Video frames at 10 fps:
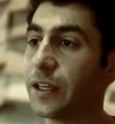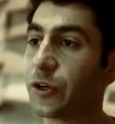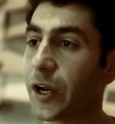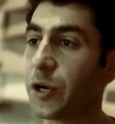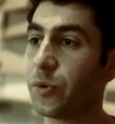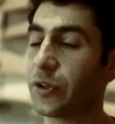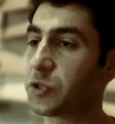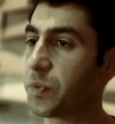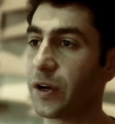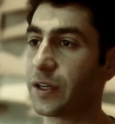incredible
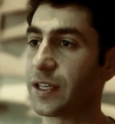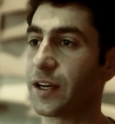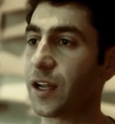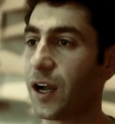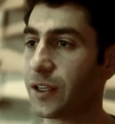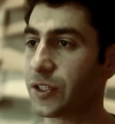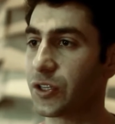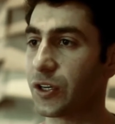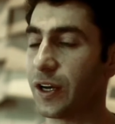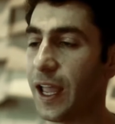experience at a
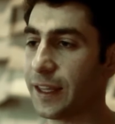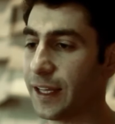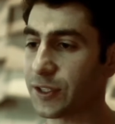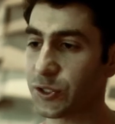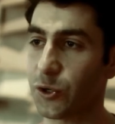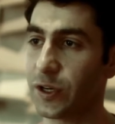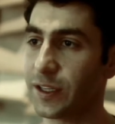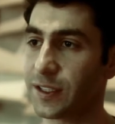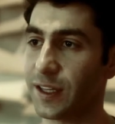concert, and that story is